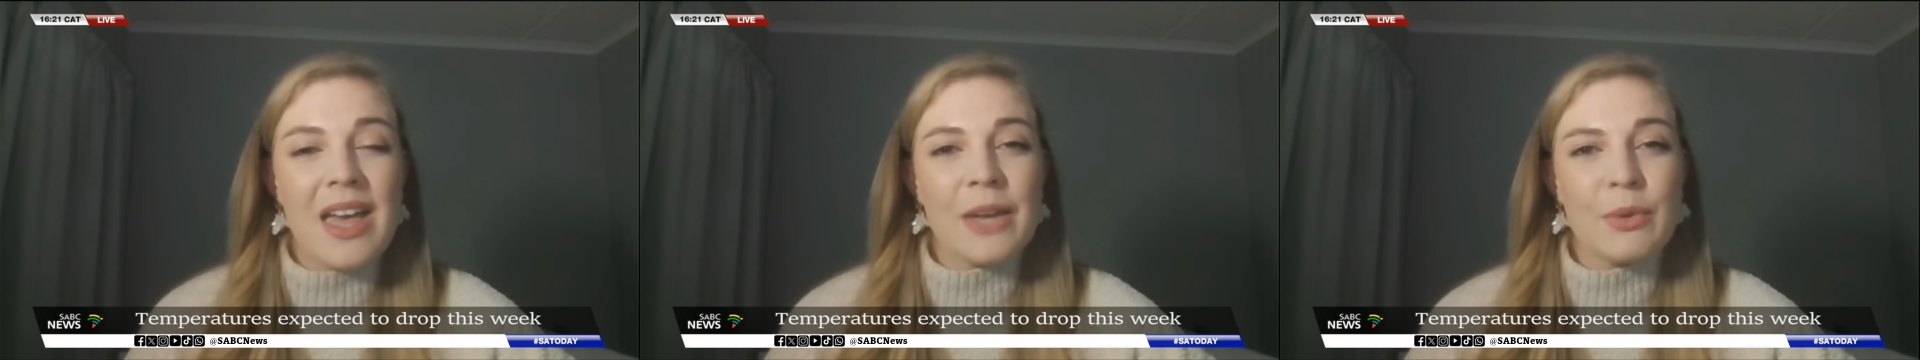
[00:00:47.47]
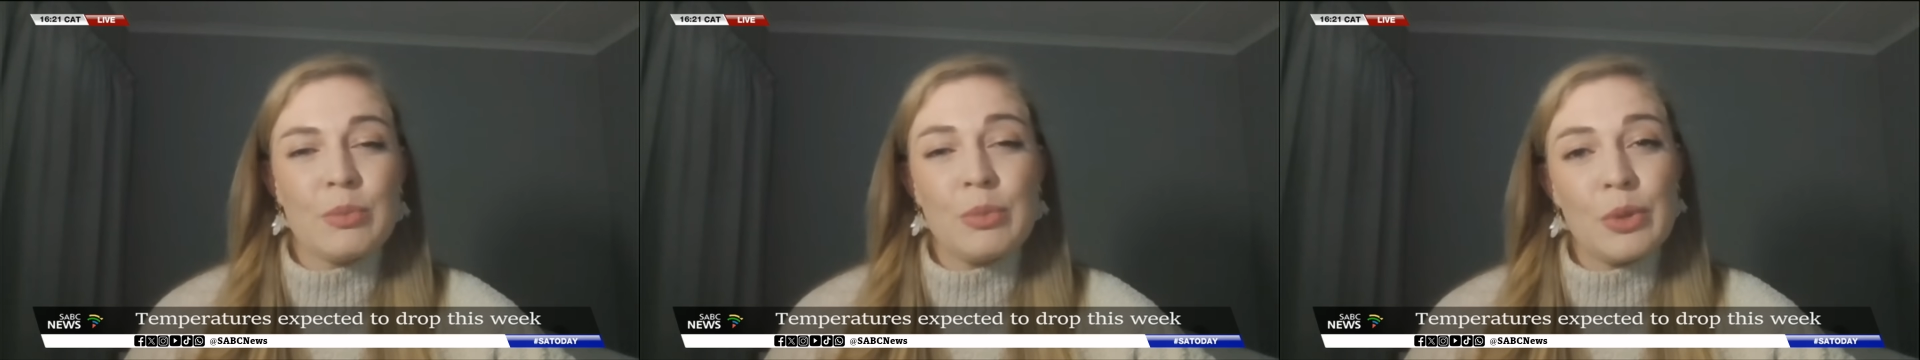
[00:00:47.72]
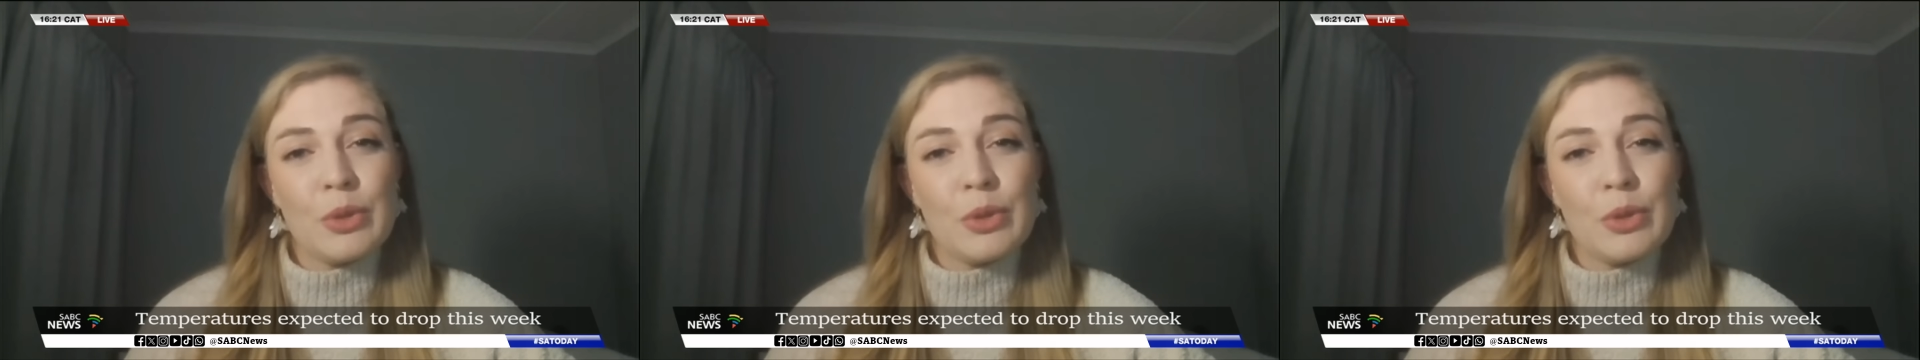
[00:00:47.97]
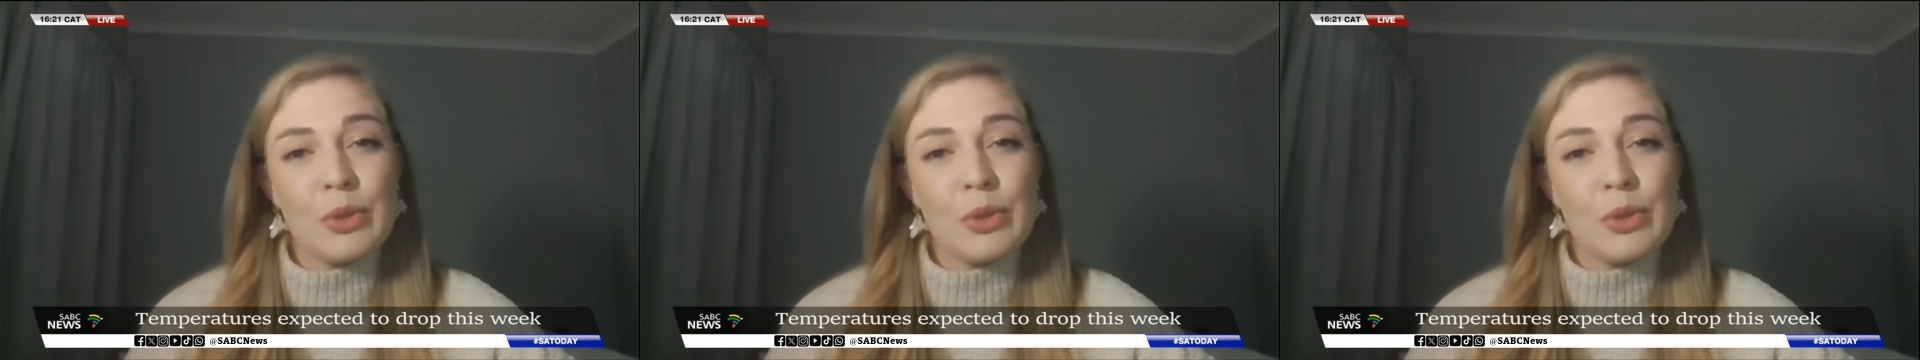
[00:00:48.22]
It will
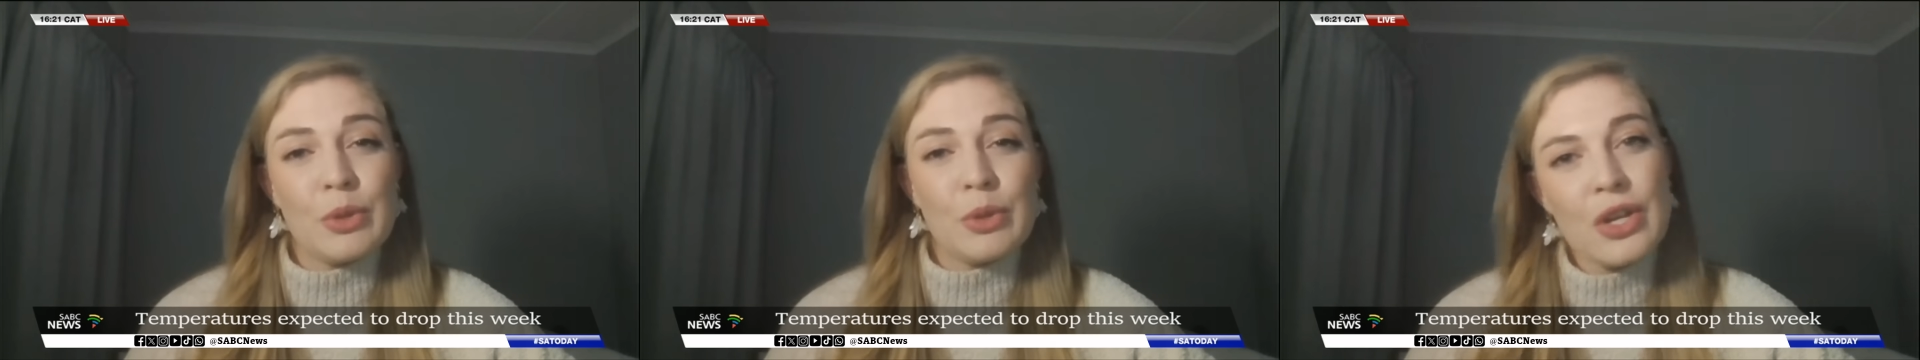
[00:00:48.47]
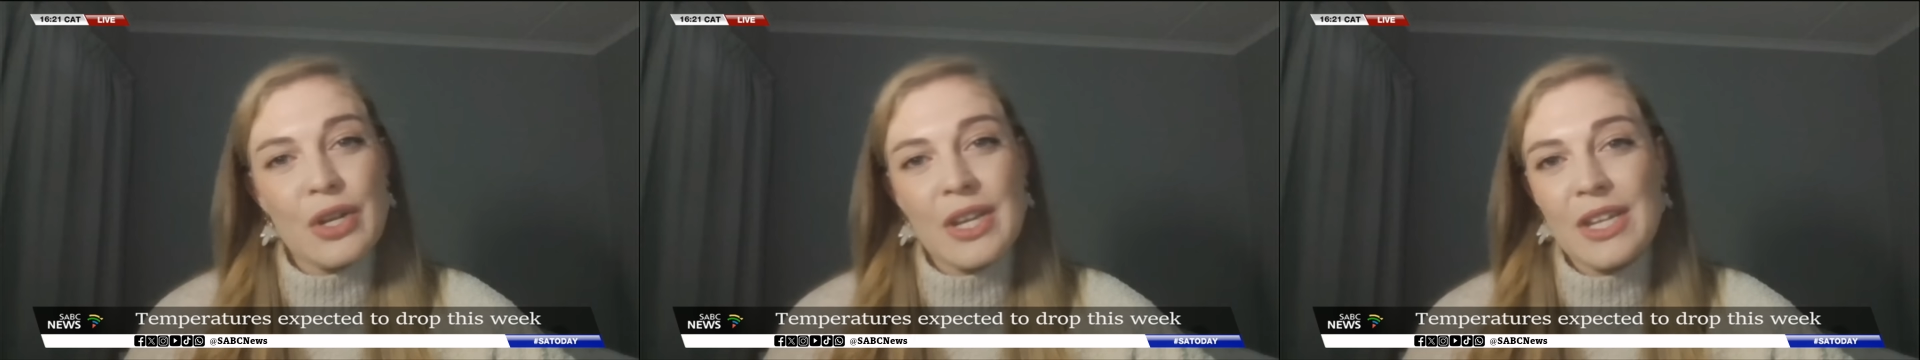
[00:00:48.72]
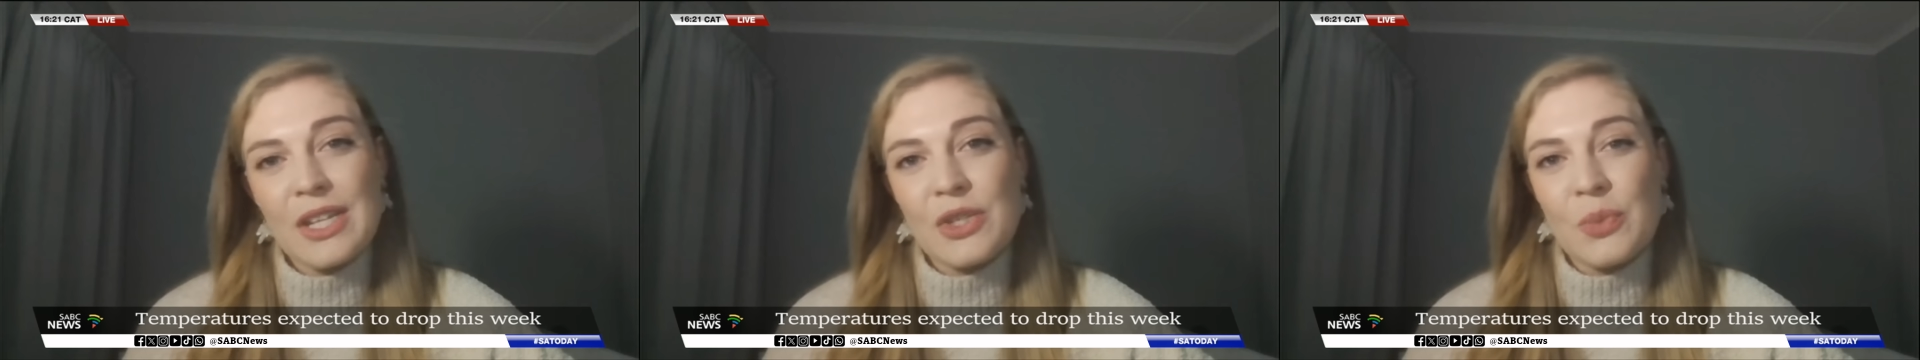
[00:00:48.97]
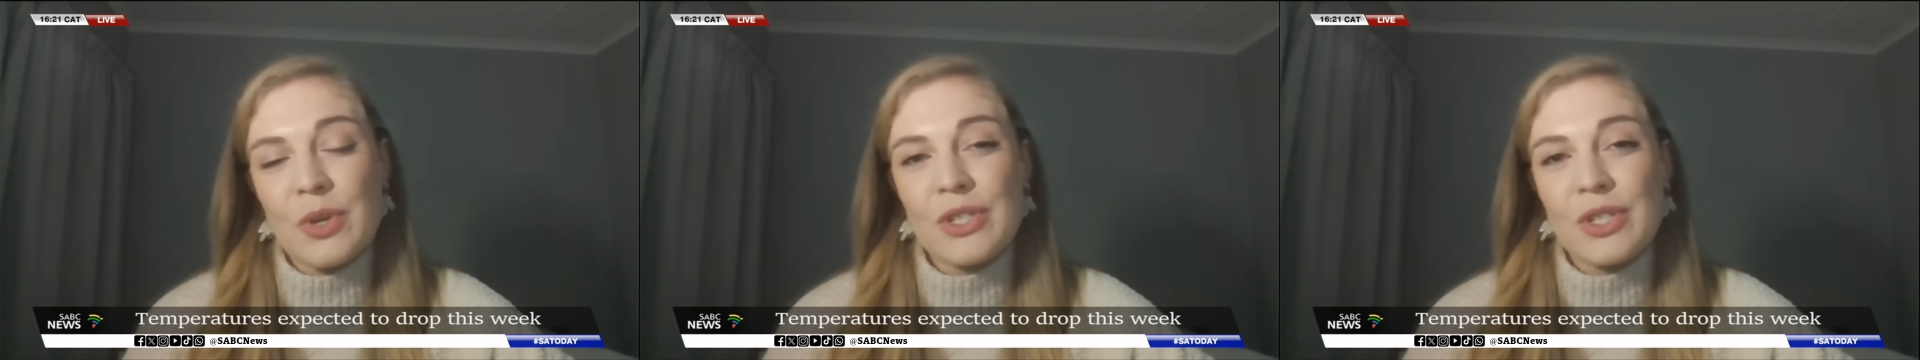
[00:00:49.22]
move then slowly
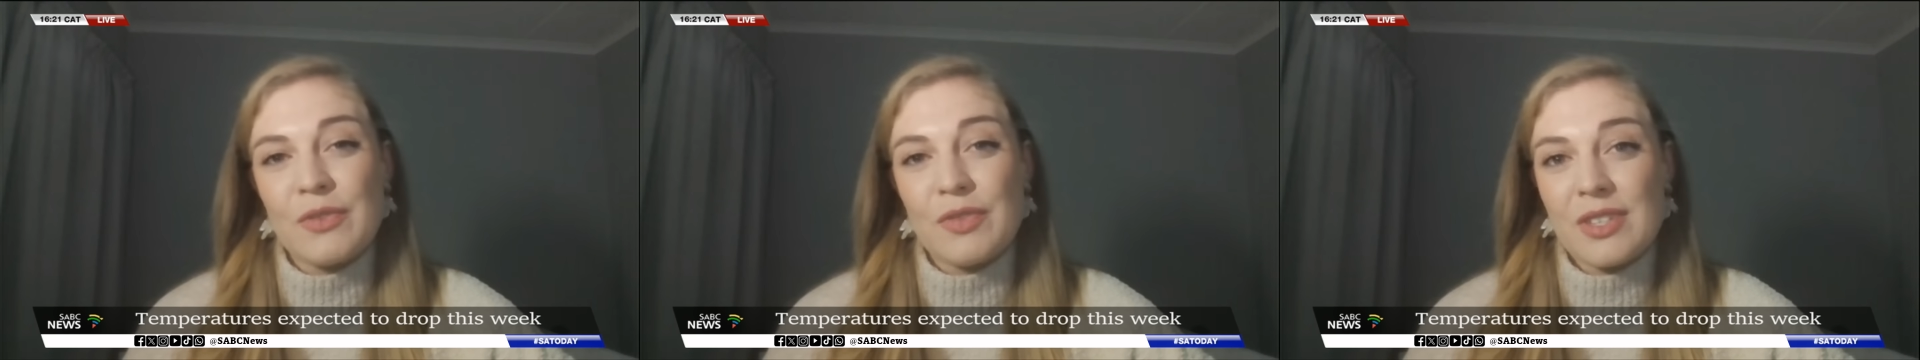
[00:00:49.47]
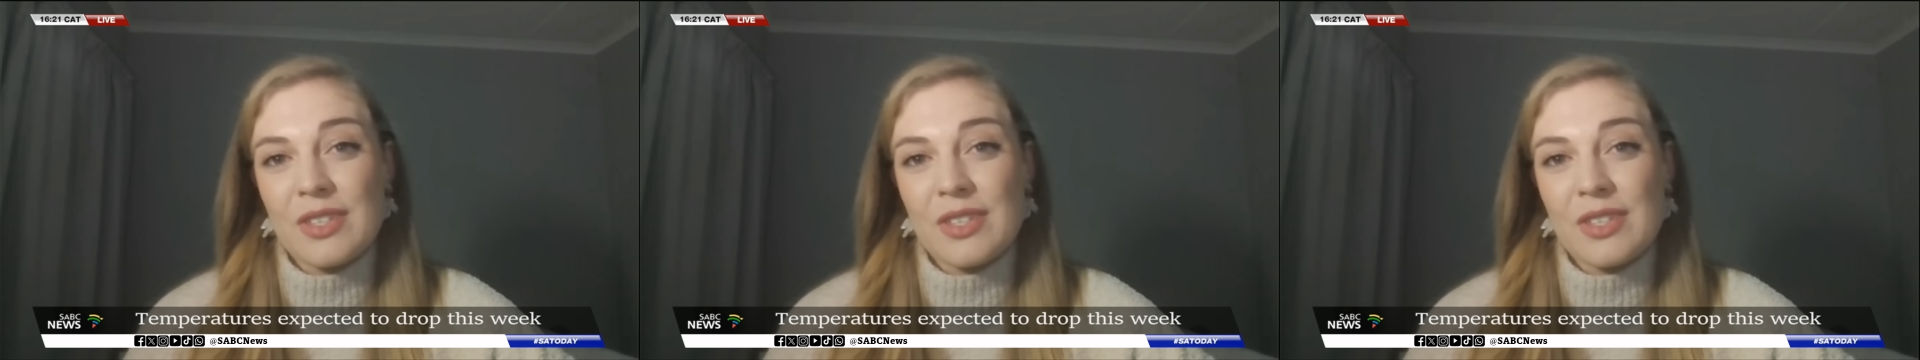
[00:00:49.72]
eastwards over